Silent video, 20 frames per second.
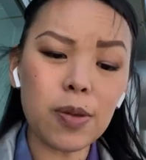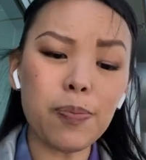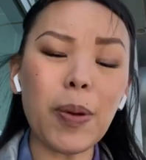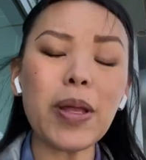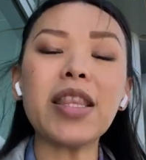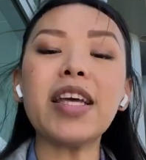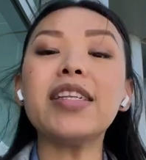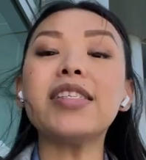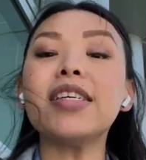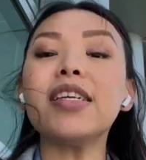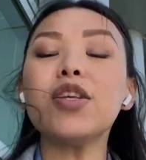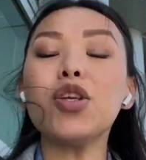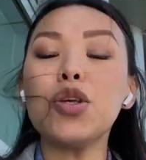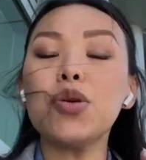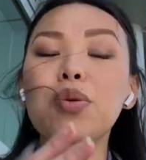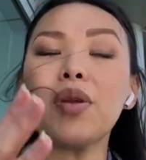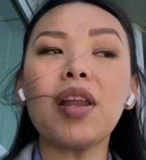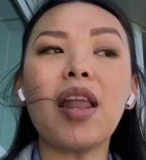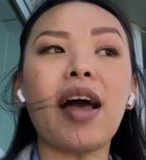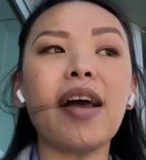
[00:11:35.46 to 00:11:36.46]
But they did
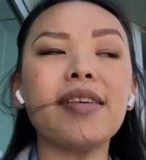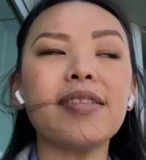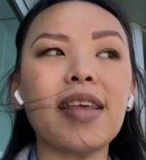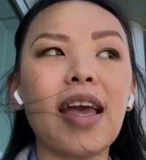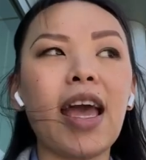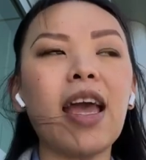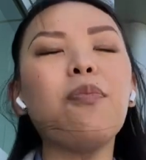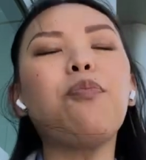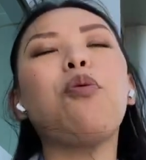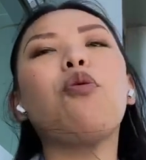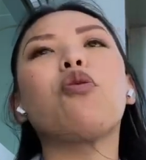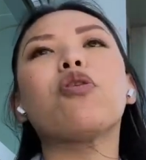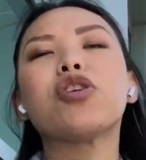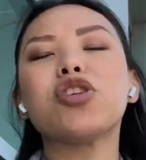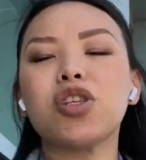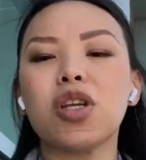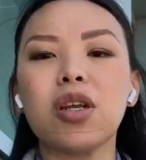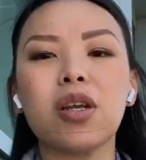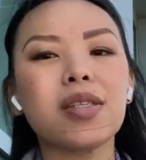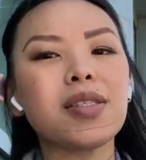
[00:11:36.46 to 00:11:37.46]
utilize a
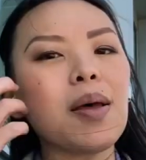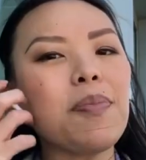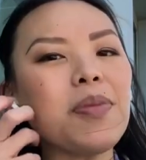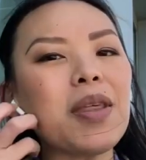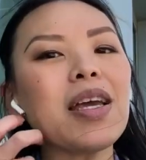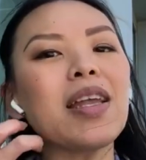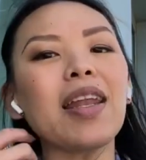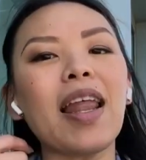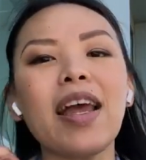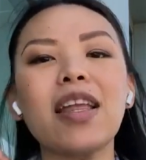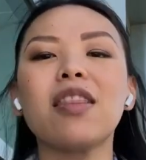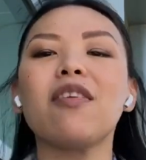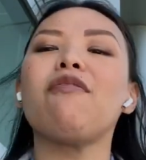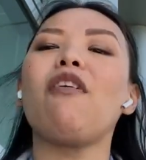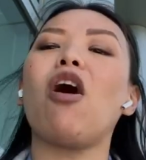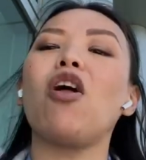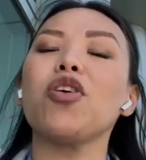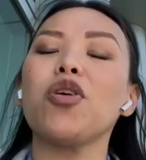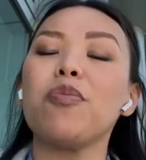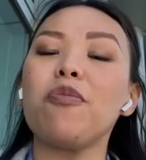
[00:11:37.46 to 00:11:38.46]
portion, something like the
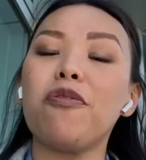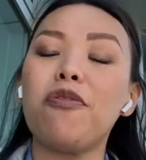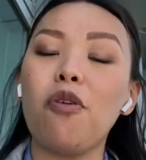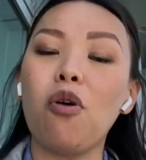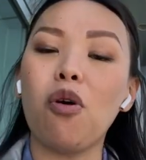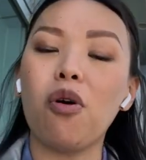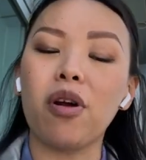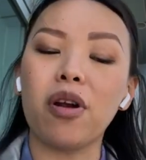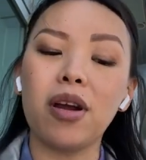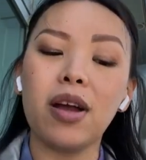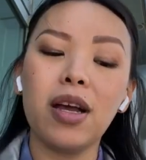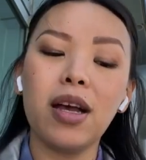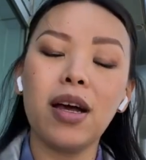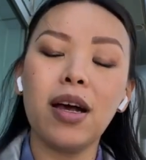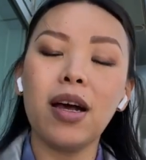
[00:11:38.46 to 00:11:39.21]
volume for